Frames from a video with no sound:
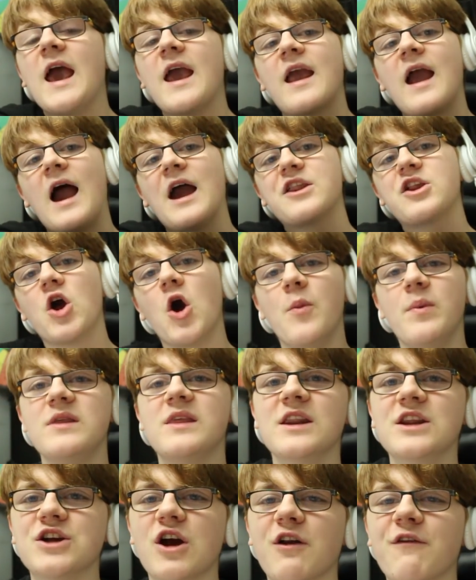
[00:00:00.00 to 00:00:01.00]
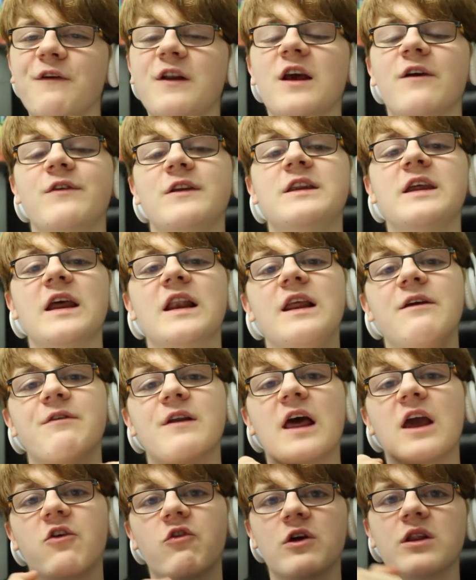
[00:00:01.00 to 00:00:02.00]
yeah, guys, I hope you did enjoy this video. If you did, leave a
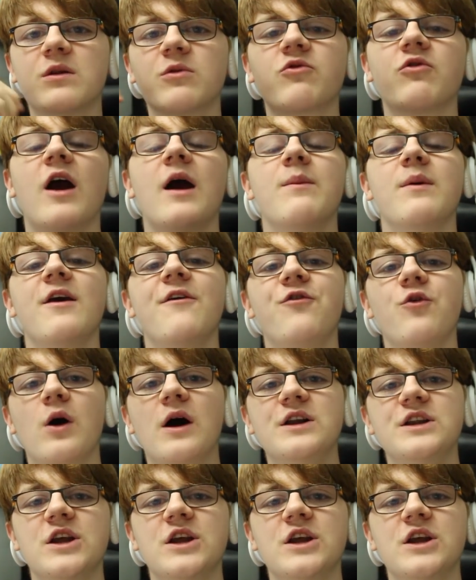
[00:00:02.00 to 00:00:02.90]
like, and subscribe if you are